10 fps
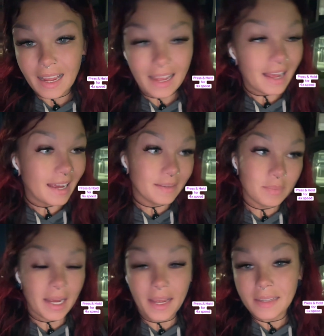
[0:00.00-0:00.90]

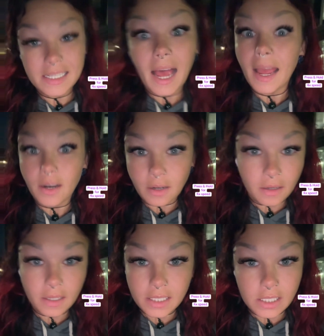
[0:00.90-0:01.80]
my tire
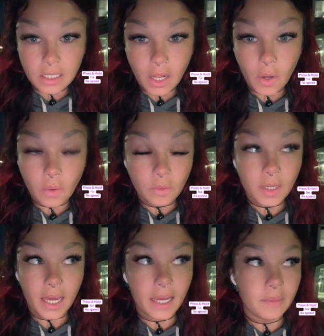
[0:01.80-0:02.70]
is low,
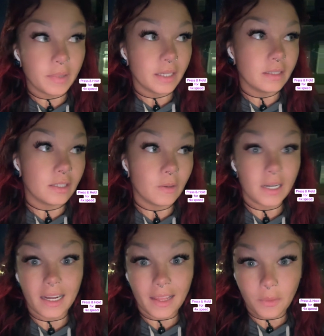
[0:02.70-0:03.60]
okay, but you know what, I
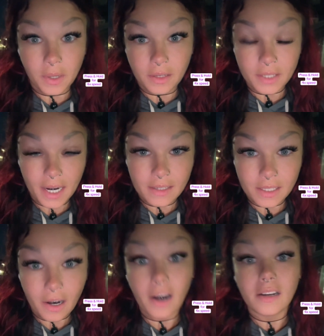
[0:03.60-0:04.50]
got 3 other tires that
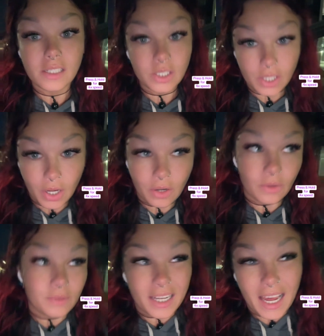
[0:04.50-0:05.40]
aren't, so
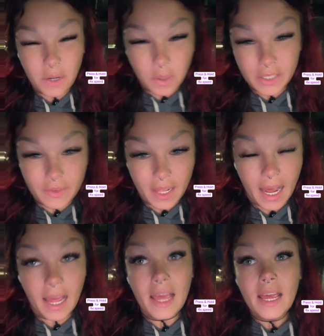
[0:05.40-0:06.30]
it kind of works for
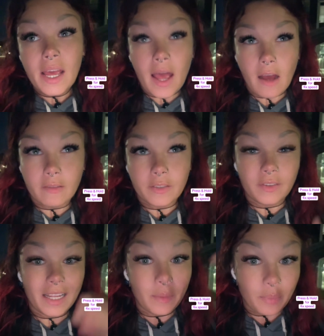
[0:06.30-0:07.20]
that. However, for
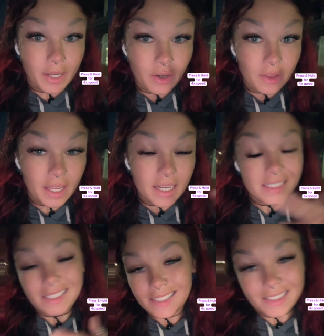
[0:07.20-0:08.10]
like bigger things,
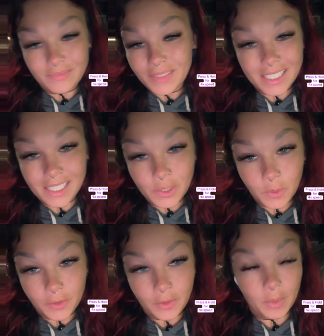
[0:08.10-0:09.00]
it doesn't
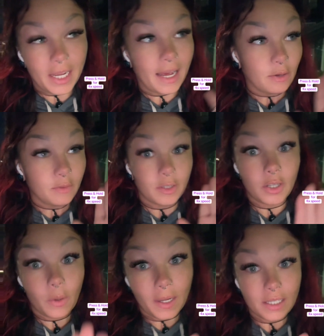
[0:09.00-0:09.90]
work for me. However,
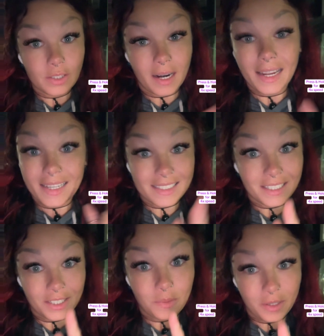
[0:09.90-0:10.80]
go ahead and try it because it
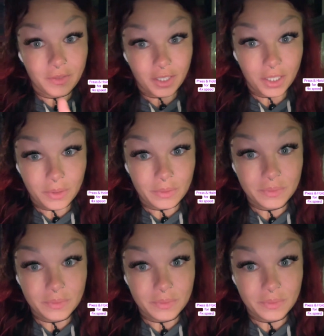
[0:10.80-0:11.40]
could work for you.